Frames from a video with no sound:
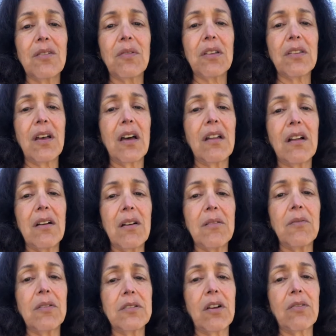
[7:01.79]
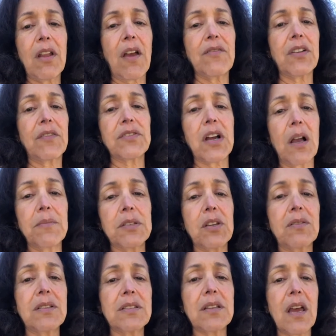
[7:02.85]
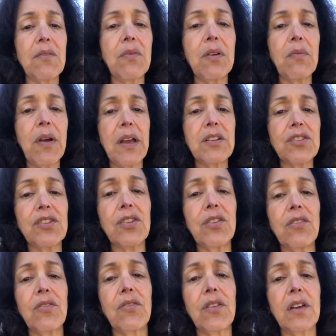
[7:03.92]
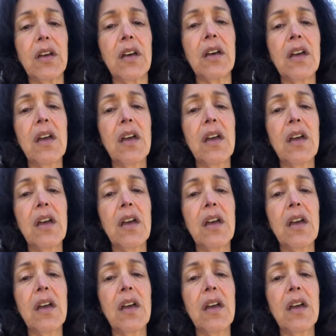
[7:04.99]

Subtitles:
we thought we don't have enough time. So instead we went to the